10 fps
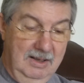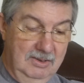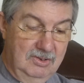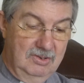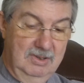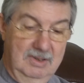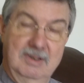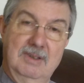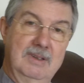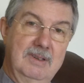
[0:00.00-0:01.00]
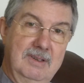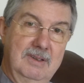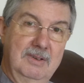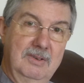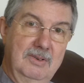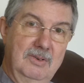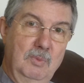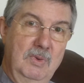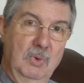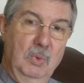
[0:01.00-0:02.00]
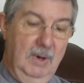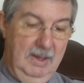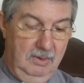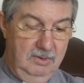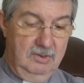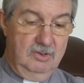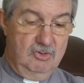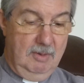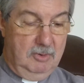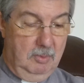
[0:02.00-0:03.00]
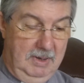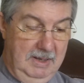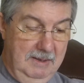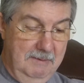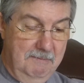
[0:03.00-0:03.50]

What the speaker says: us, with all else stripped away?